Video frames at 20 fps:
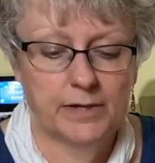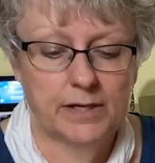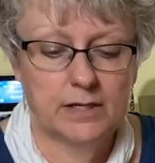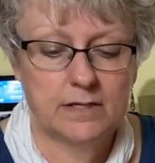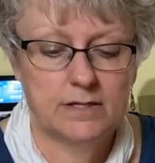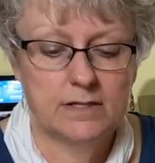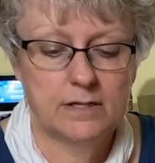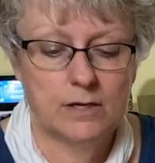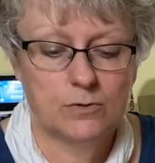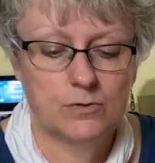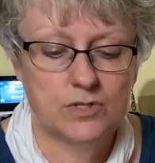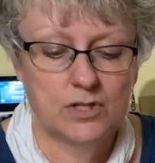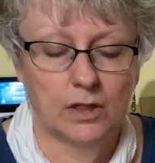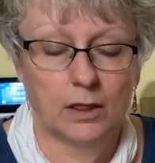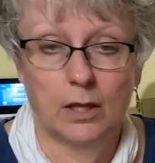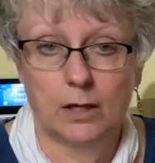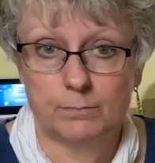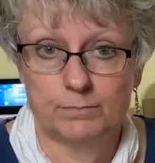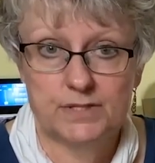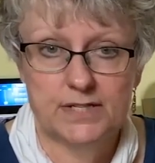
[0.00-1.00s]
because those
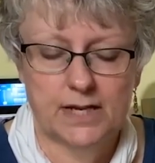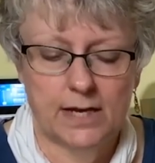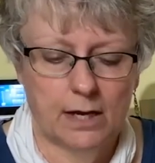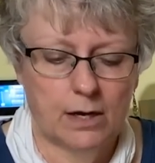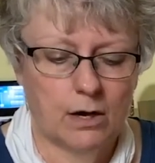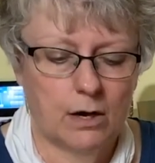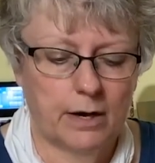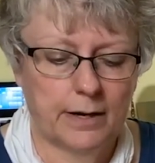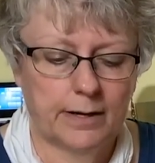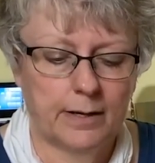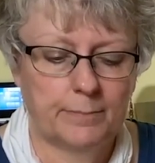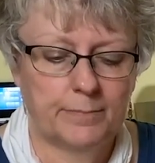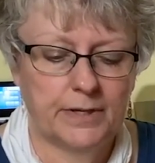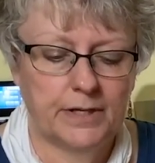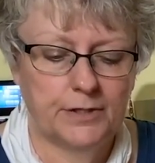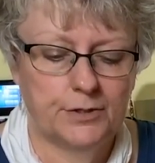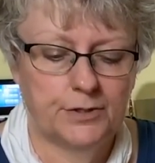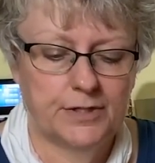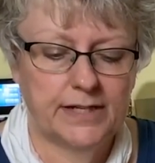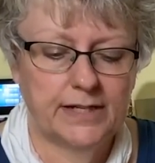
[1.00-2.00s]
lumps get caught up
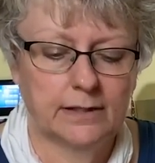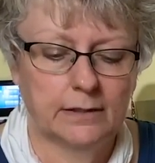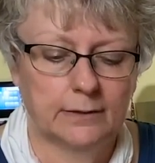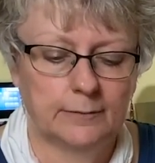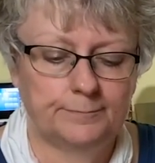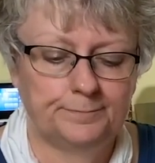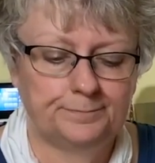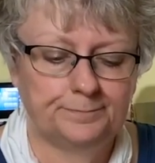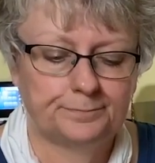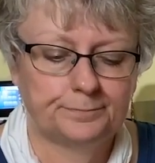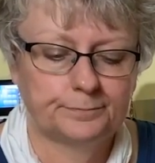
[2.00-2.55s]
in your needle.